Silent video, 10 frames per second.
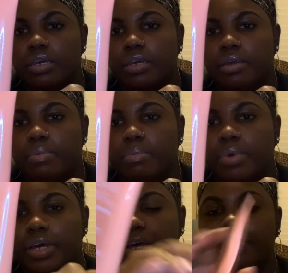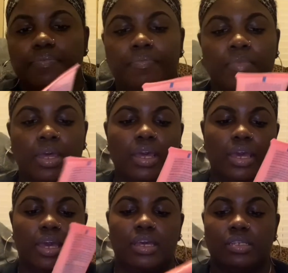it, but
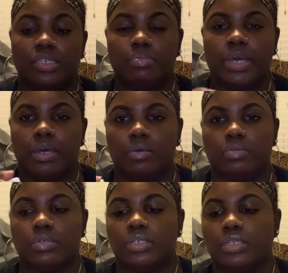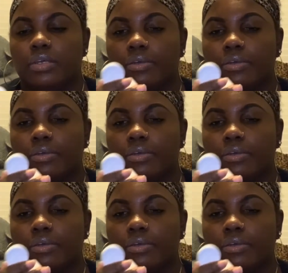it smells